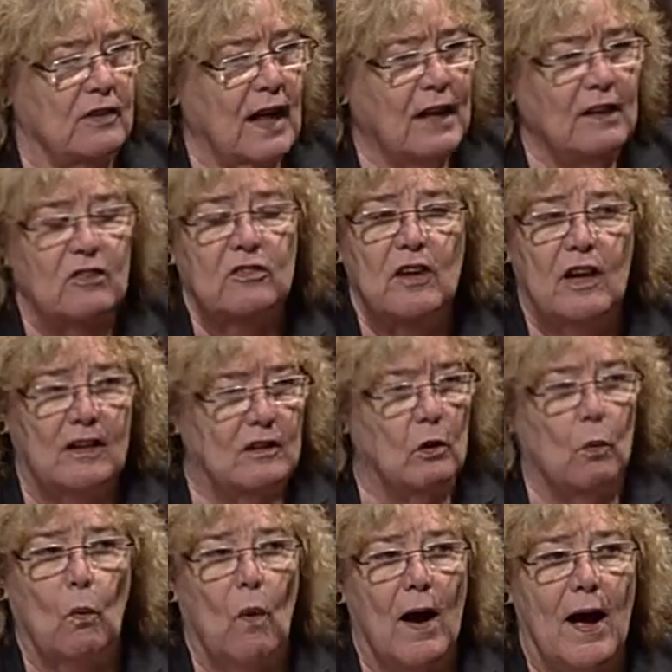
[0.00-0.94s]
That's not
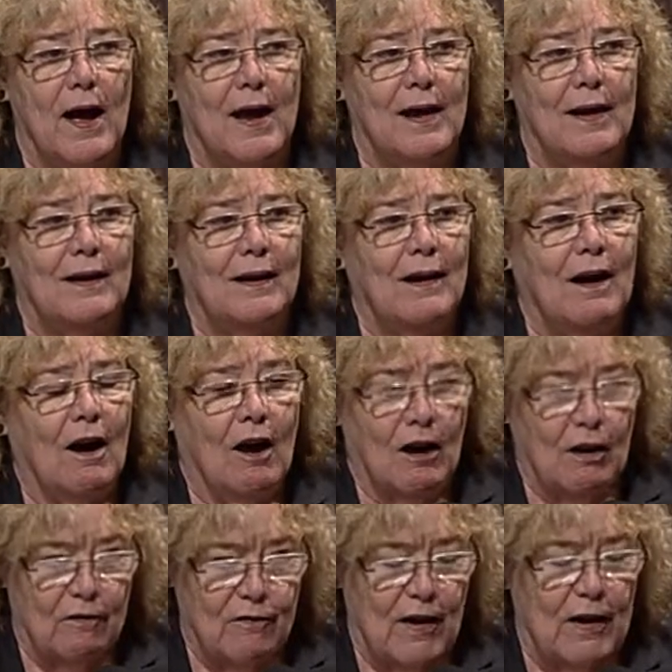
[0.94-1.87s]
the way
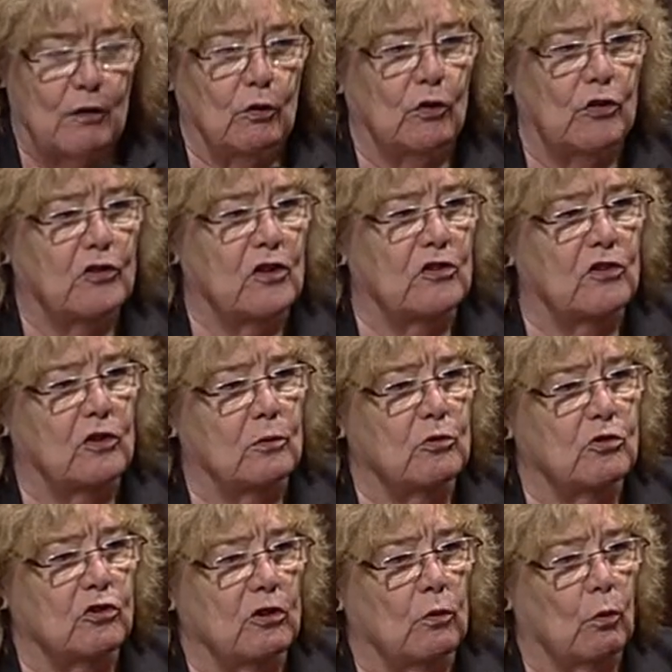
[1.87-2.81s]
our federal system
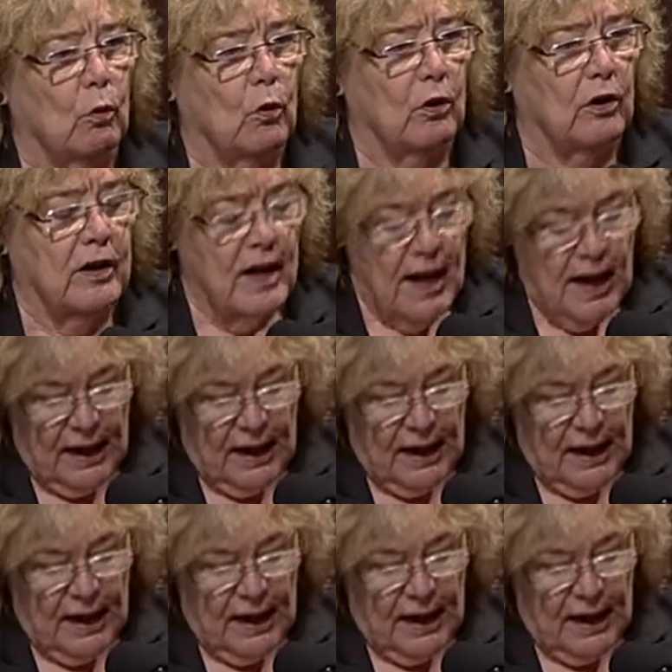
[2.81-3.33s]
should work,